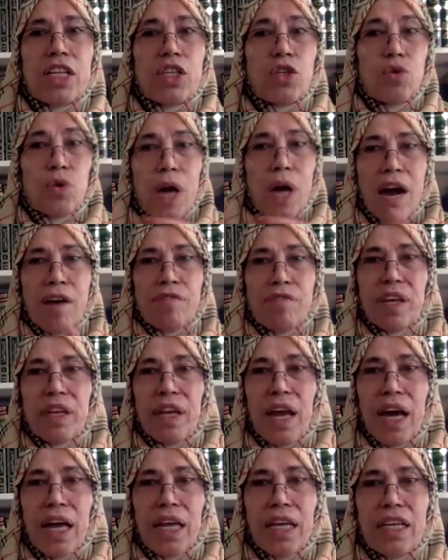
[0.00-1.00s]
Do you have the
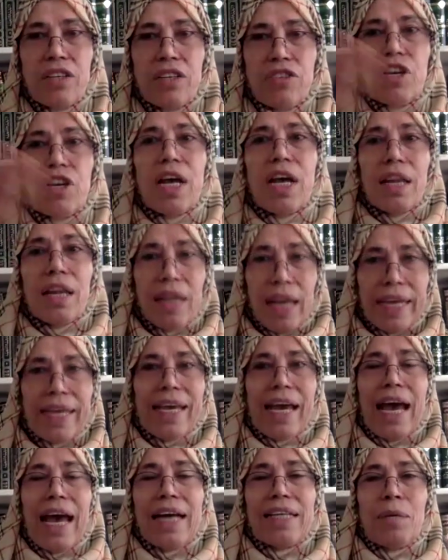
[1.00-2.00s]
knowledge
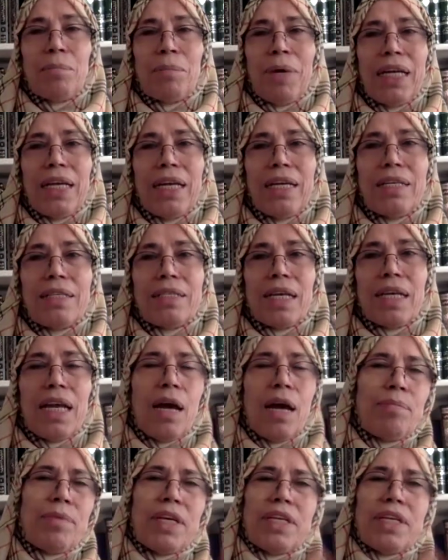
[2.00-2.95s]
like Adam alayhi salam?